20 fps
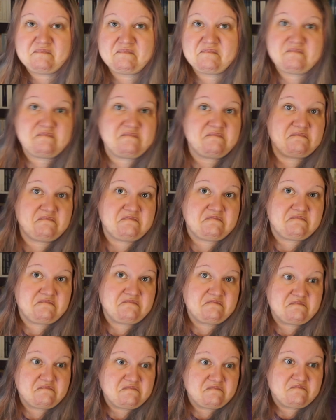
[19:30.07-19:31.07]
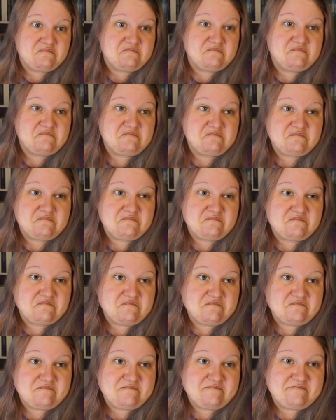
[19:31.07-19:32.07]

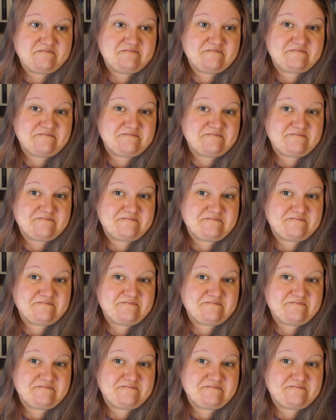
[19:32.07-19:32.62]
Nobody speaks.